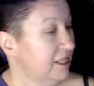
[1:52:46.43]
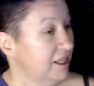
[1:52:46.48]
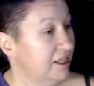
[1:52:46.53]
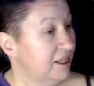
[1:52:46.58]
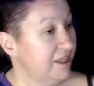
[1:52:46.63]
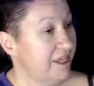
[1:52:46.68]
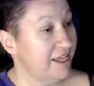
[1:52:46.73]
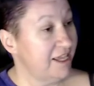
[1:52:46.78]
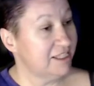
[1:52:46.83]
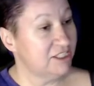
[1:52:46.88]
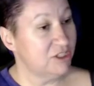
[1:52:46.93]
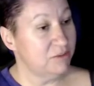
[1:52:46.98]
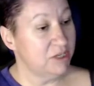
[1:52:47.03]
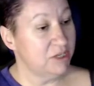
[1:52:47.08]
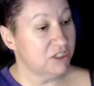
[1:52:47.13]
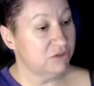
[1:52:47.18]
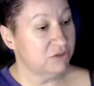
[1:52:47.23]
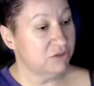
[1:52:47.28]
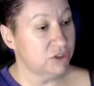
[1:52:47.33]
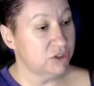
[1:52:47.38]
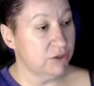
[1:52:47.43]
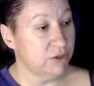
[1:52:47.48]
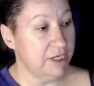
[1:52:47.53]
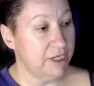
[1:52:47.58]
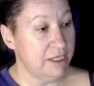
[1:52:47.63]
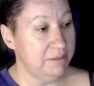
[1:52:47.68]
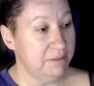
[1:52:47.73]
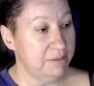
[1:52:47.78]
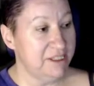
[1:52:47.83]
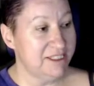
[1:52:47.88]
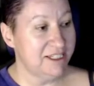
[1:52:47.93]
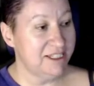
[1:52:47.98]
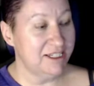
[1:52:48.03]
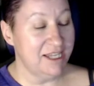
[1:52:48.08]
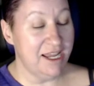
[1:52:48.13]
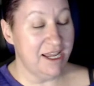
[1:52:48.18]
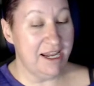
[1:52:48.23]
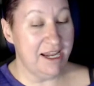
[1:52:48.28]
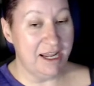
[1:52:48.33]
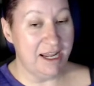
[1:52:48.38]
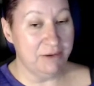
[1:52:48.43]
Thanks so much for joining me tonight.